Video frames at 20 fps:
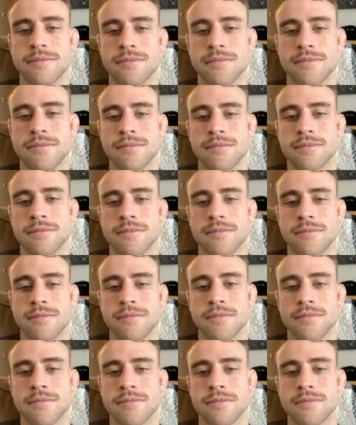
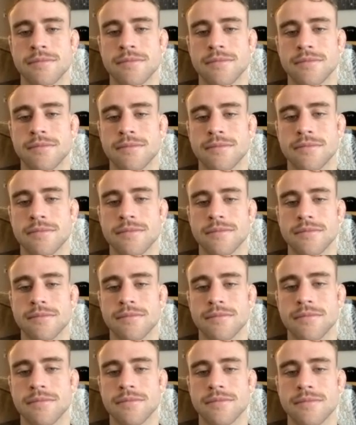
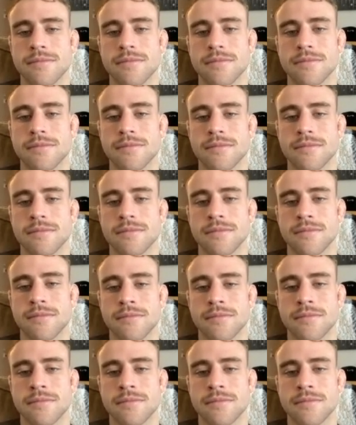(not speaking)